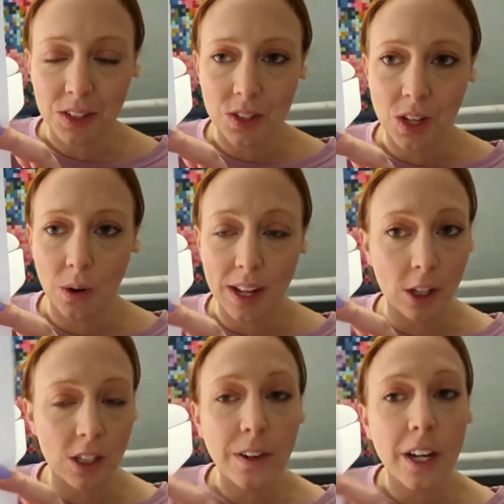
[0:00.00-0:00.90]
So it
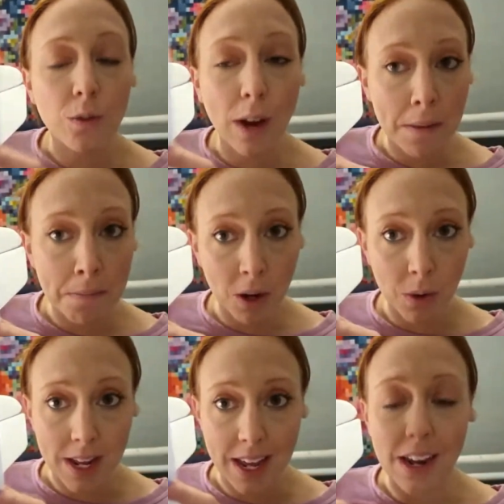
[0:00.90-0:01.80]
looks very
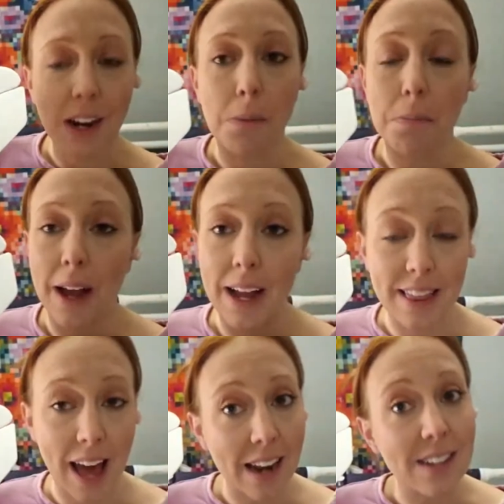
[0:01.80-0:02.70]
rainbowy here,
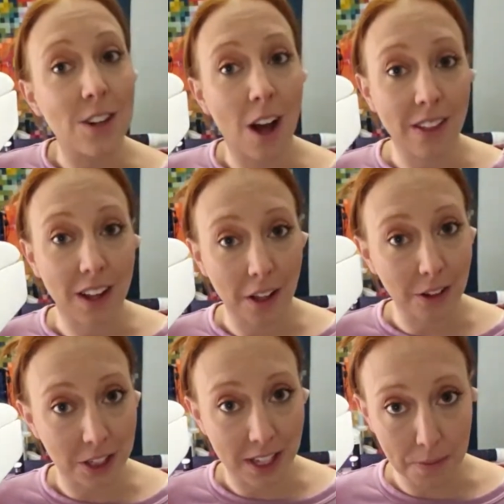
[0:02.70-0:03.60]
but that is not the
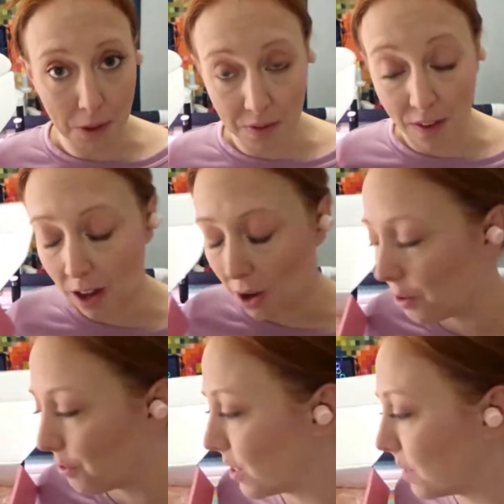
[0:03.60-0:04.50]
color scheme that we've got
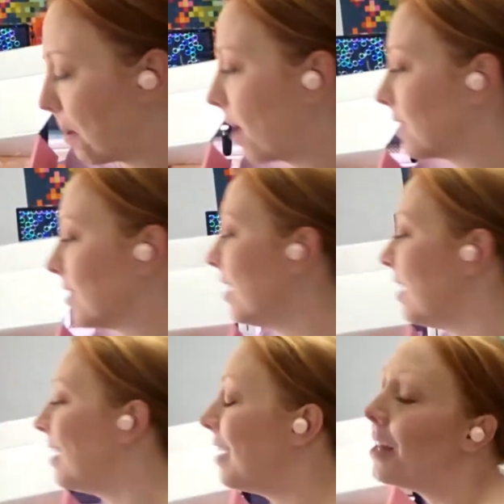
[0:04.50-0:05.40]
going for this box.
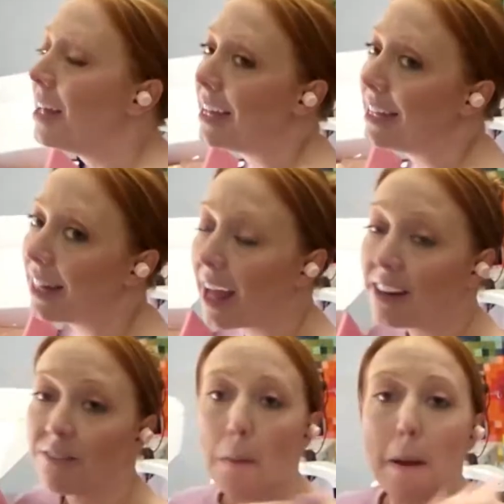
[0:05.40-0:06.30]
In
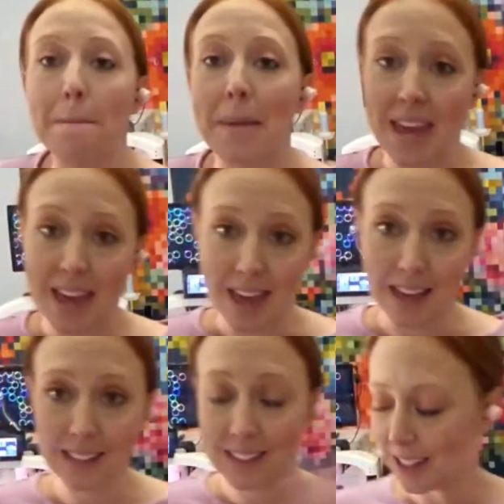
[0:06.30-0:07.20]
light of
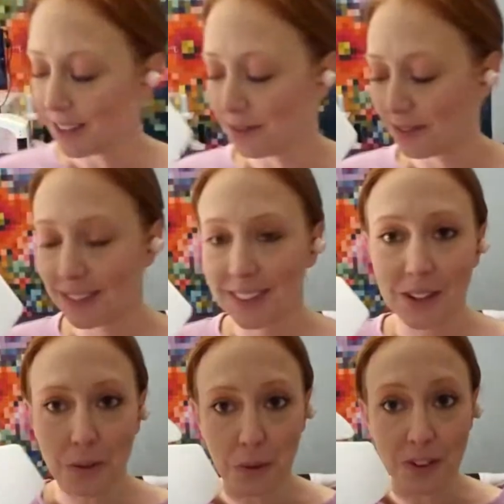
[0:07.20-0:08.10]
pigs,
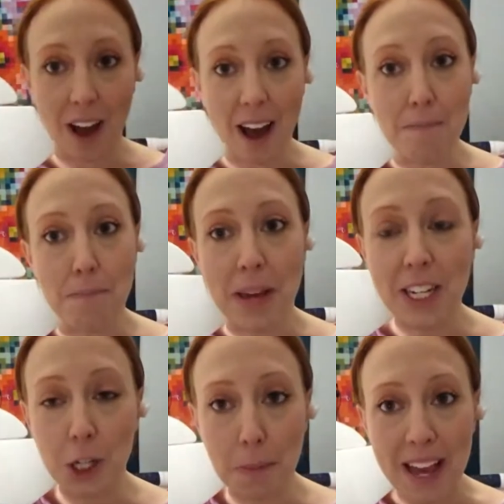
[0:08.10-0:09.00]
we've got
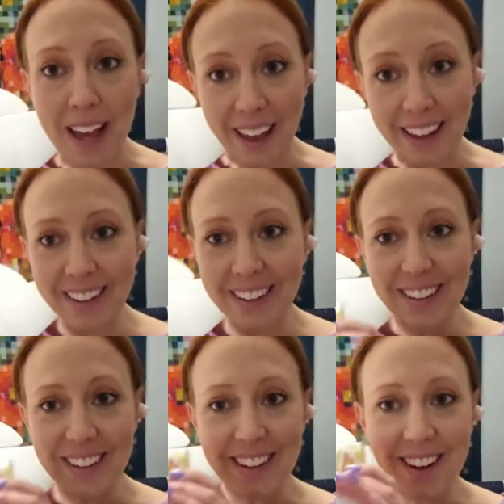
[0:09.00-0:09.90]
peachy pink,
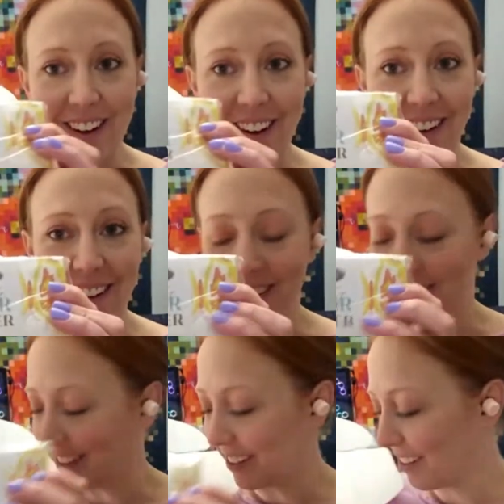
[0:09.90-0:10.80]

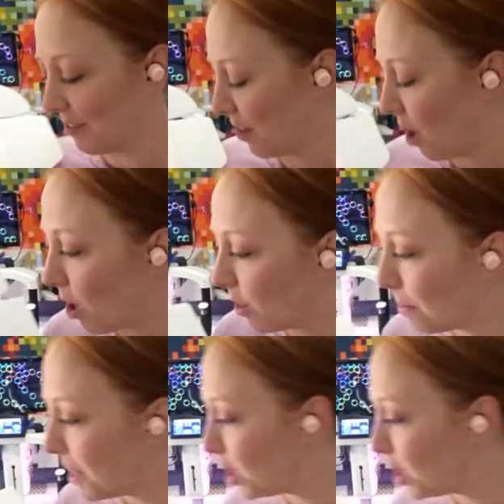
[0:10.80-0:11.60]
all the